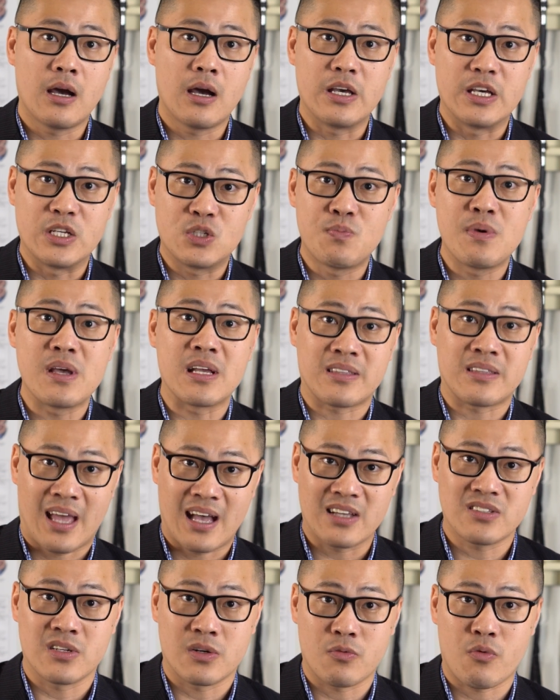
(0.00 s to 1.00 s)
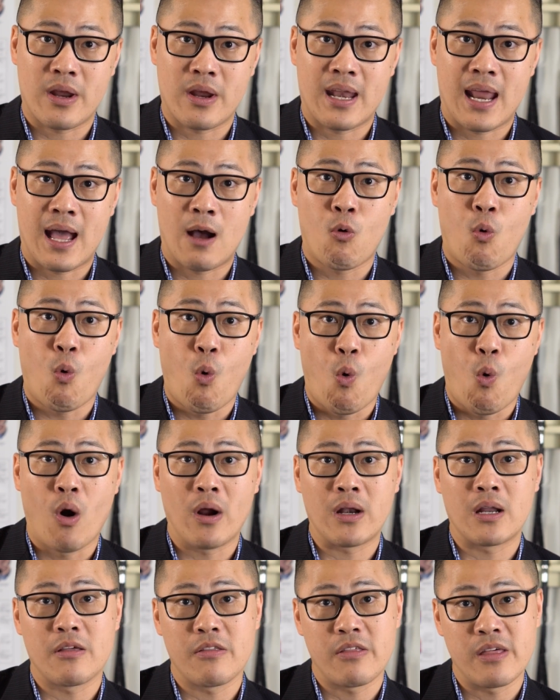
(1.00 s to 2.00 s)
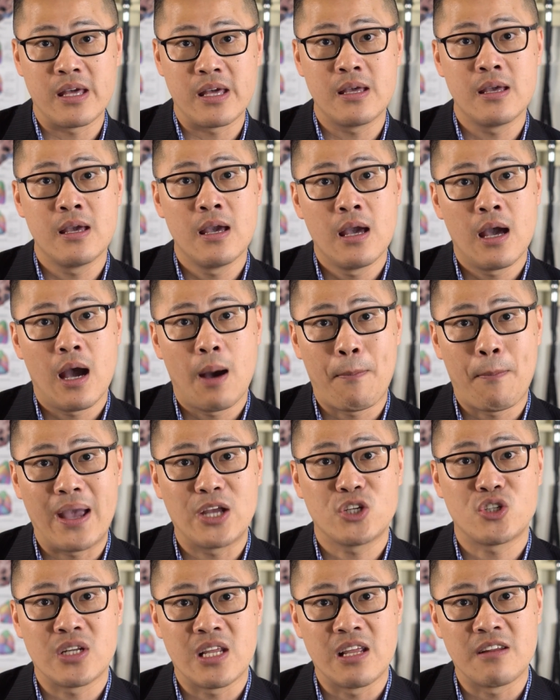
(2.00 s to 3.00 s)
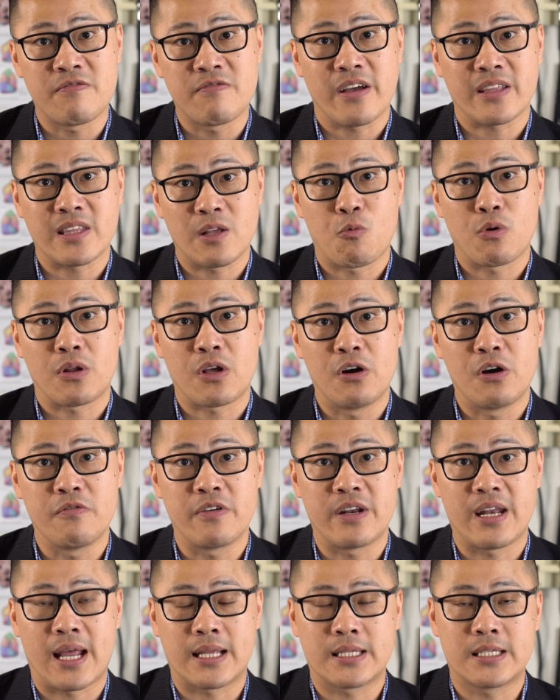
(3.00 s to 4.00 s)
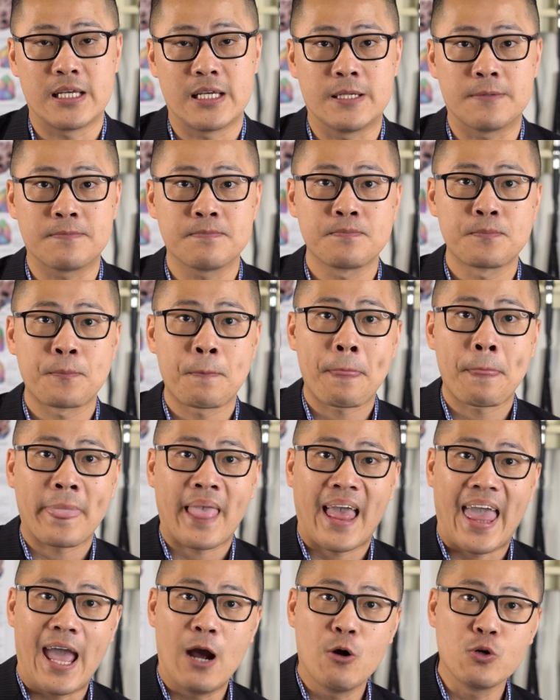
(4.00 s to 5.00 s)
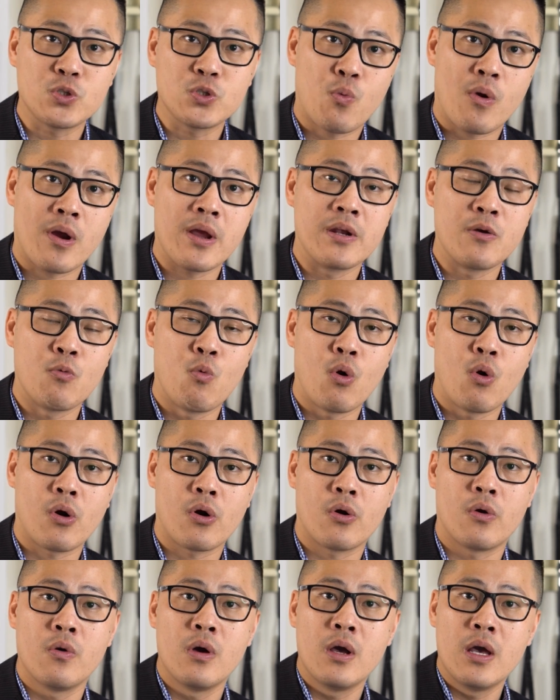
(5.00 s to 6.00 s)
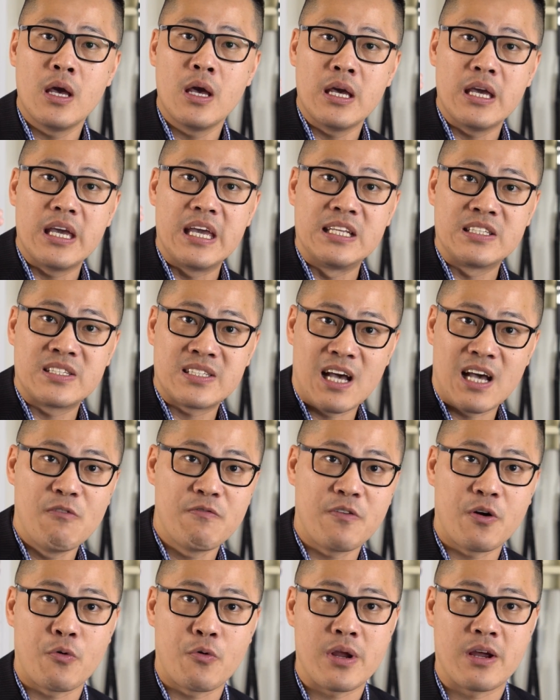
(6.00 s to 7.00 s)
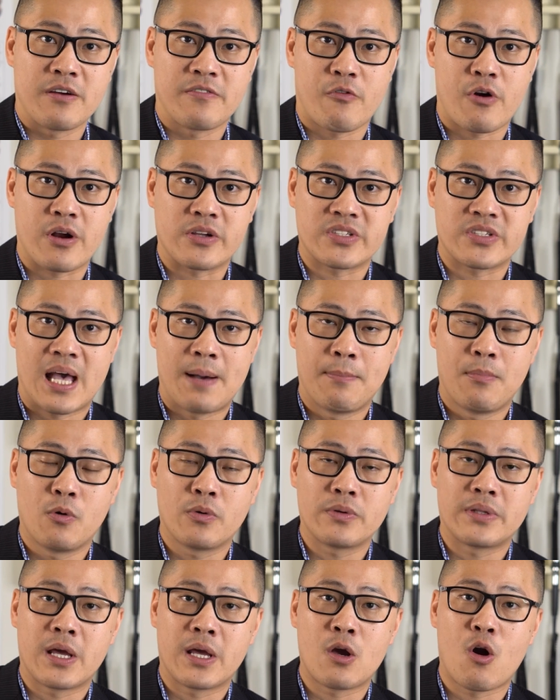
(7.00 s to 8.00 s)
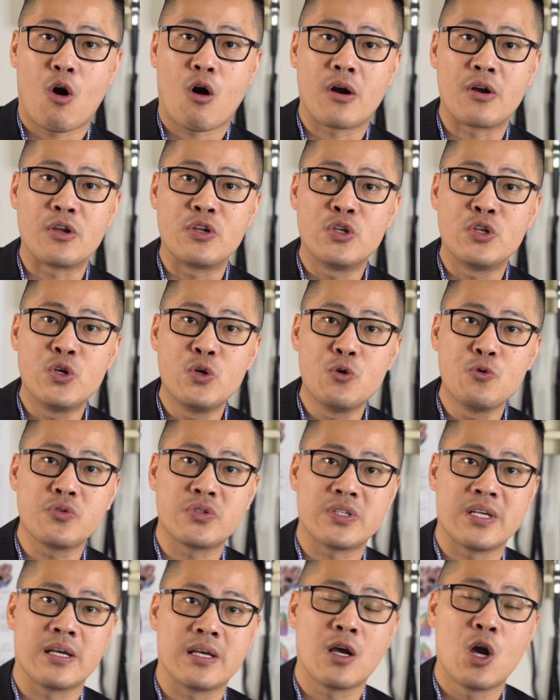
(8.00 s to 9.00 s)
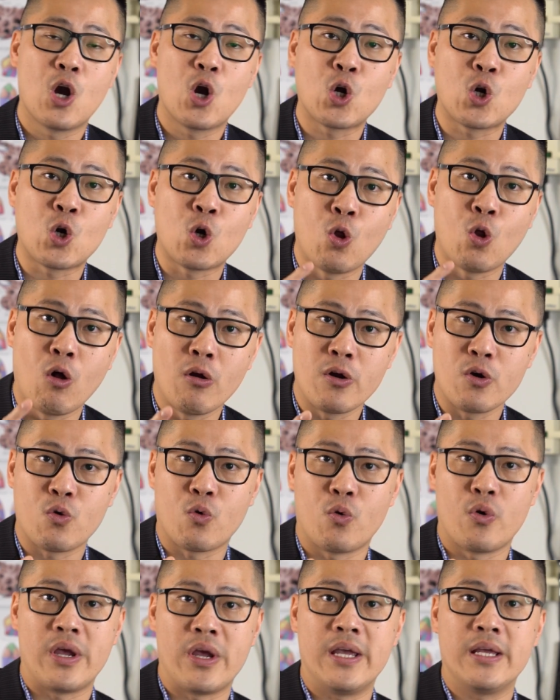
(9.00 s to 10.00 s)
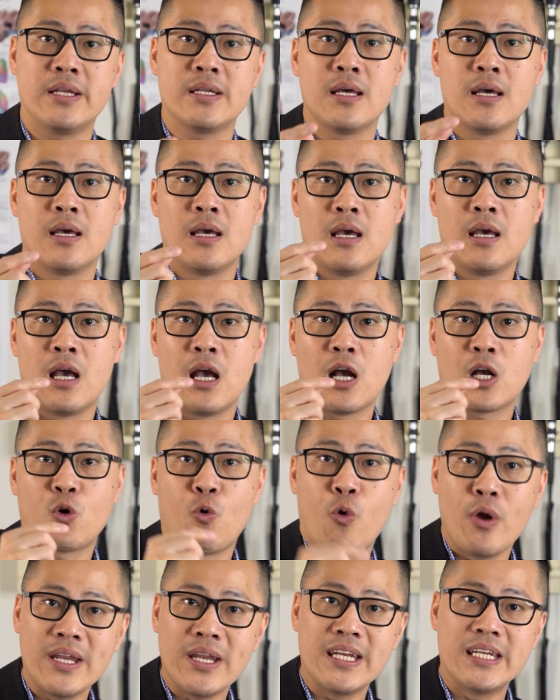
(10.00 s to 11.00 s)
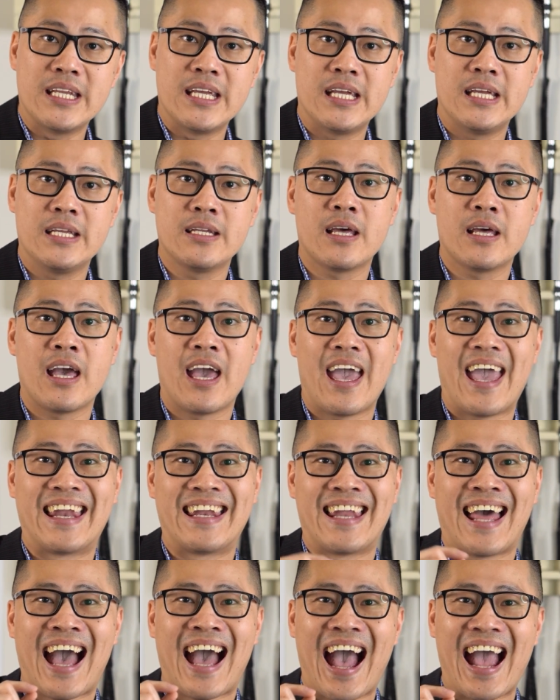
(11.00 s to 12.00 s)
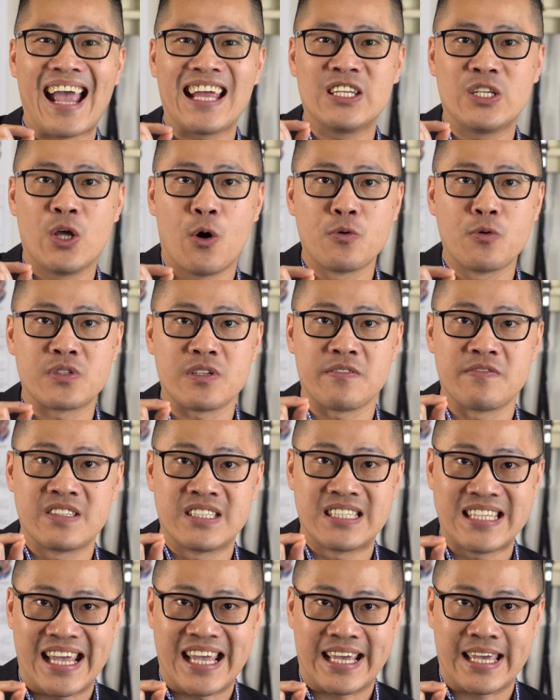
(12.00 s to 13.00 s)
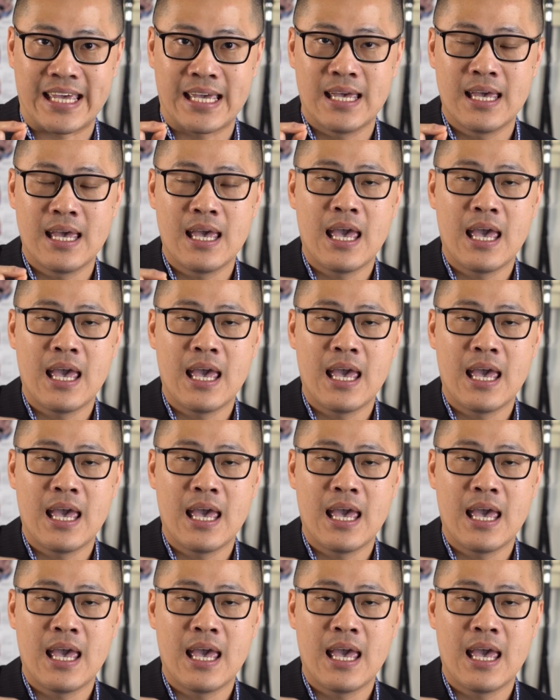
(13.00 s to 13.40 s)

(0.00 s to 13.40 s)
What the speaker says: is being tested right now on the patient infected with COVID-19. Elsewhere in the world, in South Korea, for example, they are using chloroquine, quinidine, and high dose of zinc.